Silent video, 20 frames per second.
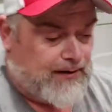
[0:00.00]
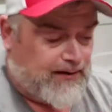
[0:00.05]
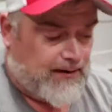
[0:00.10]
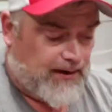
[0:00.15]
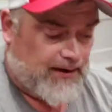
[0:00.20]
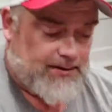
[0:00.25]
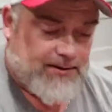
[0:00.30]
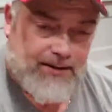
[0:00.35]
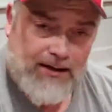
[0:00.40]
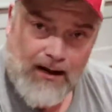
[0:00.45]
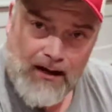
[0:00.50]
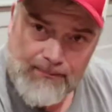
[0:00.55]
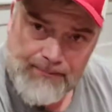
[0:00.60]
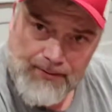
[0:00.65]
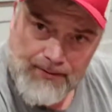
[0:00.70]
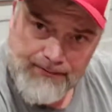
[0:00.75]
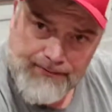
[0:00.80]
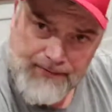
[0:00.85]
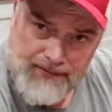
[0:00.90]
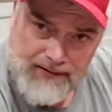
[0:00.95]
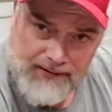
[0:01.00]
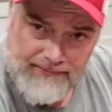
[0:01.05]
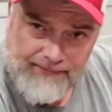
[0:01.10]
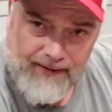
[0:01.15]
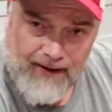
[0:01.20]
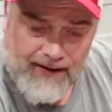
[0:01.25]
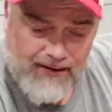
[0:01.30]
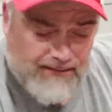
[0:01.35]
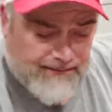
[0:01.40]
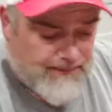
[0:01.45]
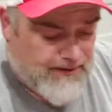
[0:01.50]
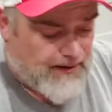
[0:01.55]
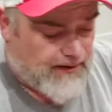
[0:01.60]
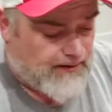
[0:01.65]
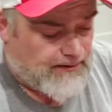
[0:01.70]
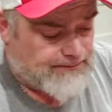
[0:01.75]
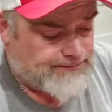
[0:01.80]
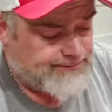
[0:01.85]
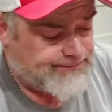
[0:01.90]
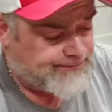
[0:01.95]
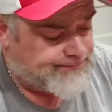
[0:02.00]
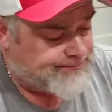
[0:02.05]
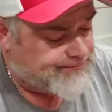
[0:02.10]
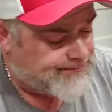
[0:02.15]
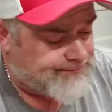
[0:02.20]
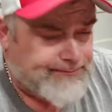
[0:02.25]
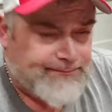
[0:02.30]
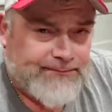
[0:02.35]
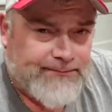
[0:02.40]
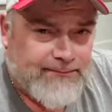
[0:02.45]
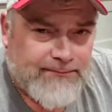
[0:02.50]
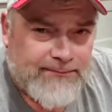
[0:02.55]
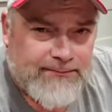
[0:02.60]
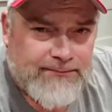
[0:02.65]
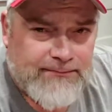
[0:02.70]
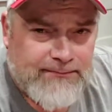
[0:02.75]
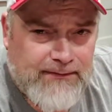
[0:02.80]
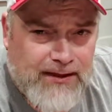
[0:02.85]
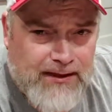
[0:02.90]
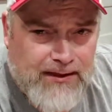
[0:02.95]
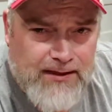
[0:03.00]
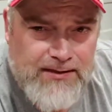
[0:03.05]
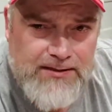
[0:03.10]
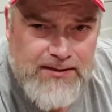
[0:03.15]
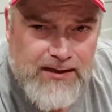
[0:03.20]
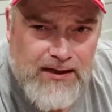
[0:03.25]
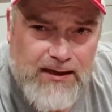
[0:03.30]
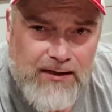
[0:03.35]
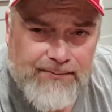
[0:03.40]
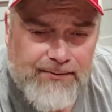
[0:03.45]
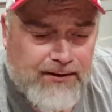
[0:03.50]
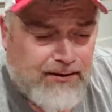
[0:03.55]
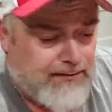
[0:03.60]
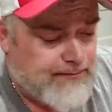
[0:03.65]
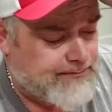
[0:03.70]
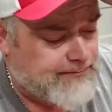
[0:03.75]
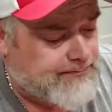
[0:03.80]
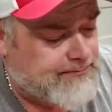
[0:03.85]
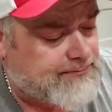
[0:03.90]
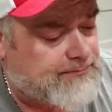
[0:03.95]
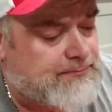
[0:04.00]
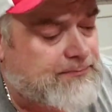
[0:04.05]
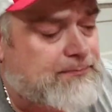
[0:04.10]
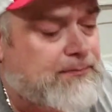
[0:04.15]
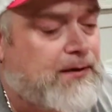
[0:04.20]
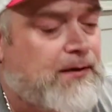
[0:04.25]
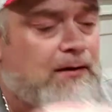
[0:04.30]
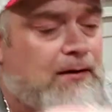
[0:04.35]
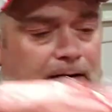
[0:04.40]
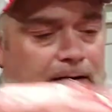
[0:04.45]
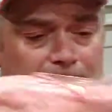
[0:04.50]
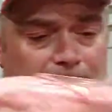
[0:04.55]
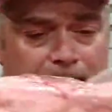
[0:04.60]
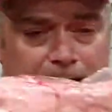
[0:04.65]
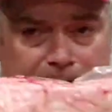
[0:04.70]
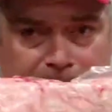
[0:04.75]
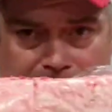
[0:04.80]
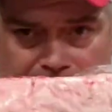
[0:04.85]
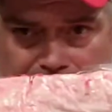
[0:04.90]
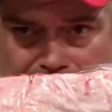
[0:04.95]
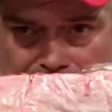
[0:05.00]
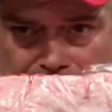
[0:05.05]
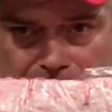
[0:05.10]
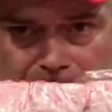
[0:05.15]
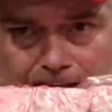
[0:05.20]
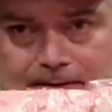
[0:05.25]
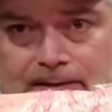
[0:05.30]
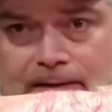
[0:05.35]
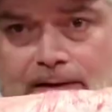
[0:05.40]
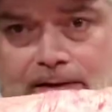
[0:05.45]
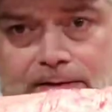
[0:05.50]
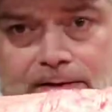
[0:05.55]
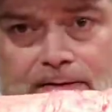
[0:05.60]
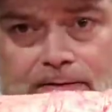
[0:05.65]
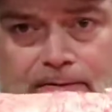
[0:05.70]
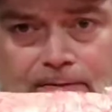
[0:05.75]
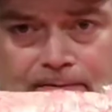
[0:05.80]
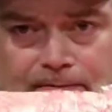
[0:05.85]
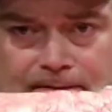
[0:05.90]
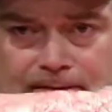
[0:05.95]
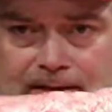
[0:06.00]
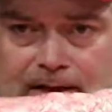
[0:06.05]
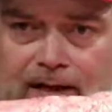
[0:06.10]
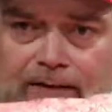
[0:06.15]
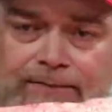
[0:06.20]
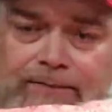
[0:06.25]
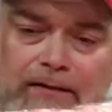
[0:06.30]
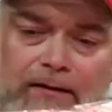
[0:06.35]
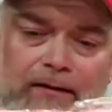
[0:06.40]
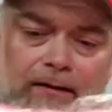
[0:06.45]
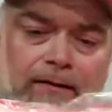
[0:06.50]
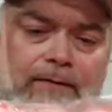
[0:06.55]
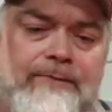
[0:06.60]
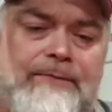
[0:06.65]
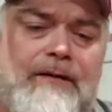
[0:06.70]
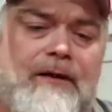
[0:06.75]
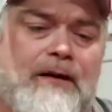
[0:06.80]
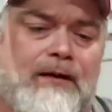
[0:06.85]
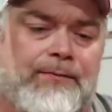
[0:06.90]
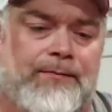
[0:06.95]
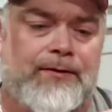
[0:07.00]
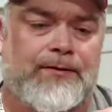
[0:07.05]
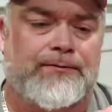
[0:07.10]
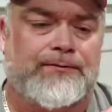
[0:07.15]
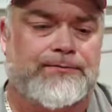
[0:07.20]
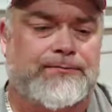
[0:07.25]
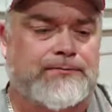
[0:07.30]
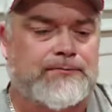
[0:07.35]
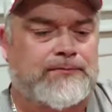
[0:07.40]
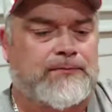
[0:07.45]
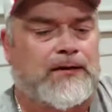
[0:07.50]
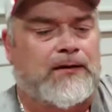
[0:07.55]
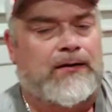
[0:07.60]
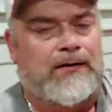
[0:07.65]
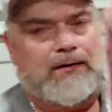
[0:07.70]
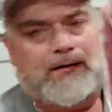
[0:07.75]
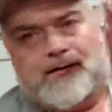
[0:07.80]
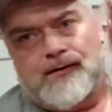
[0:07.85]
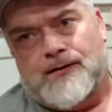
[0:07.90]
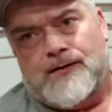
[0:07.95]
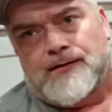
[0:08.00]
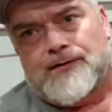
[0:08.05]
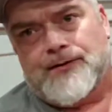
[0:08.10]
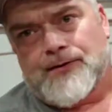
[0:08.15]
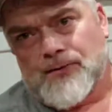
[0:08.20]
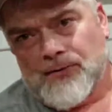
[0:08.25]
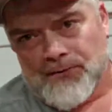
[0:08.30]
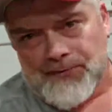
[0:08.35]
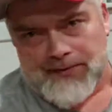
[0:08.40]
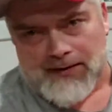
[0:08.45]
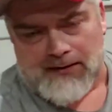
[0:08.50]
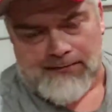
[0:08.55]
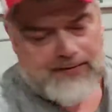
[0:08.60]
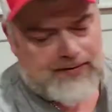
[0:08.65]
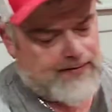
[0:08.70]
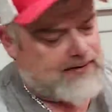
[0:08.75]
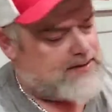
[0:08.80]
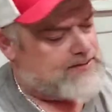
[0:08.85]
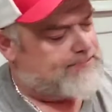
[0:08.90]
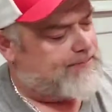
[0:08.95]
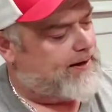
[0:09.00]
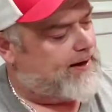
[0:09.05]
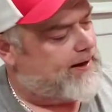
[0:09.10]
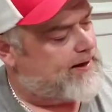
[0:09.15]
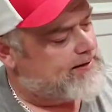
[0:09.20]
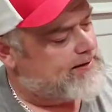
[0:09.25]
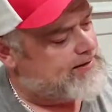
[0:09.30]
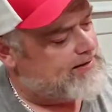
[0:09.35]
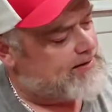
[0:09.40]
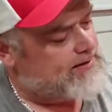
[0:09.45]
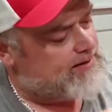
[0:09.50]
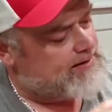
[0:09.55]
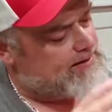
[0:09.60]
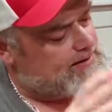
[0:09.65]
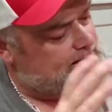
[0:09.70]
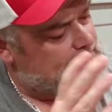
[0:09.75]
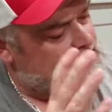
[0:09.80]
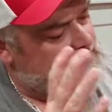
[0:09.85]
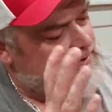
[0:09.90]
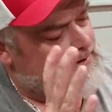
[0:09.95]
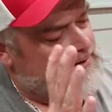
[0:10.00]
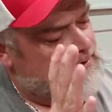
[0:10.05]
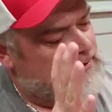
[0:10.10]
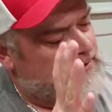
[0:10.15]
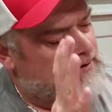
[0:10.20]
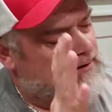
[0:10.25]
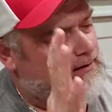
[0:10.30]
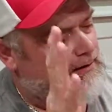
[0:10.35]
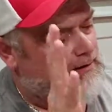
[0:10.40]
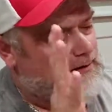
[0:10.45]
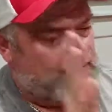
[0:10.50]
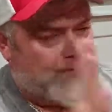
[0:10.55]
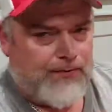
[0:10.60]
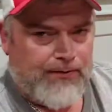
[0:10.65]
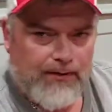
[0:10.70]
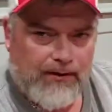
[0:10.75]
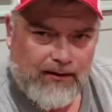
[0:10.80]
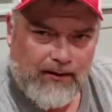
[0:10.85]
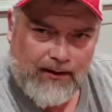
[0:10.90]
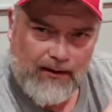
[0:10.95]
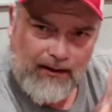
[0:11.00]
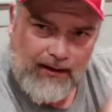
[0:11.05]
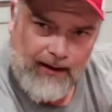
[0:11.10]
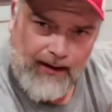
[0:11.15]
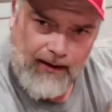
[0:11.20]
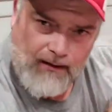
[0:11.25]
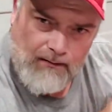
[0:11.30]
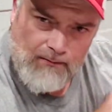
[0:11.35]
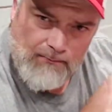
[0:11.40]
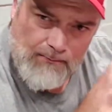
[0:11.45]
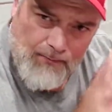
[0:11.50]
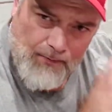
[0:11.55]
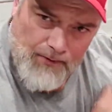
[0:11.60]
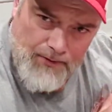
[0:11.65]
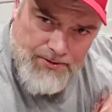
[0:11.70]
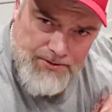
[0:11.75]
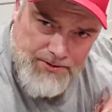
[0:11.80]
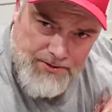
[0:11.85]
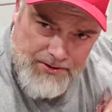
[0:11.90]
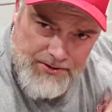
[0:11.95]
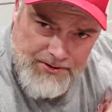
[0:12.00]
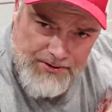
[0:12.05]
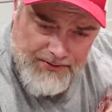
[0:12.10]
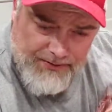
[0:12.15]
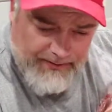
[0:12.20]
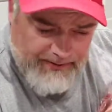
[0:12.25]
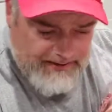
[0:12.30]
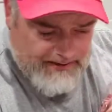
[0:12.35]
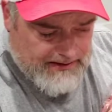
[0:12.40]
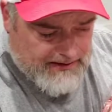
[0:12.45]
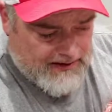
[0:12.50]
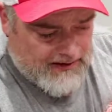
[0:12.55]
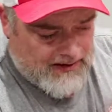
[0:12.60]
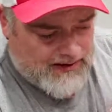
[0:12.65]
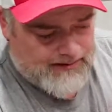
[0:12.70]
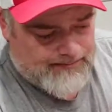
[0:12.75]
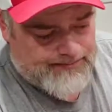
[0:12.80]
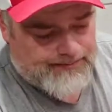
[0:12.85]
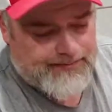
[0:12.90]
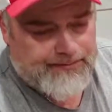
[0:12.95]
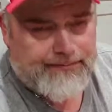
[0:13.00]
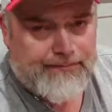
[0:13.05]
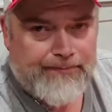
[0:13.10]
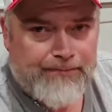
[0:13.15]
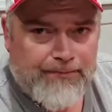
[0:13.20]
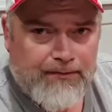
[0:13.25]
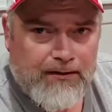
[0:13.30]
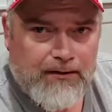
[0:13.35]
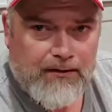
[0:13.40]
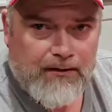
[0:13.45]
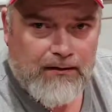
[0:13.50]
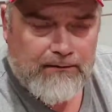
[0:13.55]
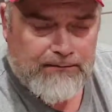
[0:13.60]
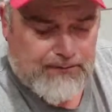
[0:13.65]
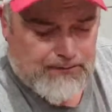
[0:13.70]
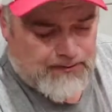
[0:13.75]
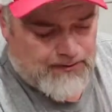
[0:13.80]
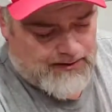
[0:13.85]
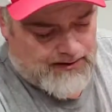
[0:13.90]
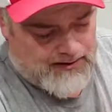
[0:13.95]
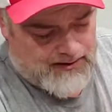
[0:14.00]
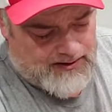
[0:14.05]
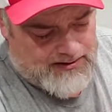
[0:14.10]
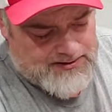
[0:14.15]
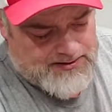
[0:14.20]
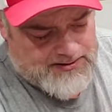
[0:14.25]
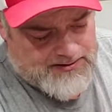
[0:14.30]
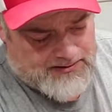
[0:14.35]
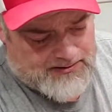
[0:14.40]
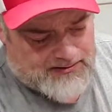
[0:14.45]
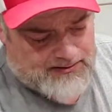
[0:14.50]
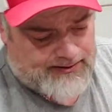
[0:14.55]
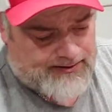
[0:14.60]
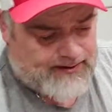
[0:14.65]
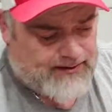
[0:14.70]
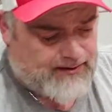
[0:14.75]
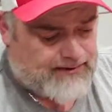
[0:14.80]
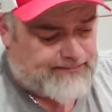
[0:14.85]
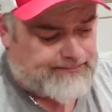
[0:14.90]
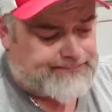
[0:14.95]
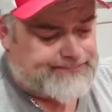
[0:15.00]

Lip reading: It's not perfectly vacuumed down. It doesn't need to be. It's sealed. It's in its own safe little environment. The cool thing about these bags is it will allow moisture to escape. If you want to easier clean up,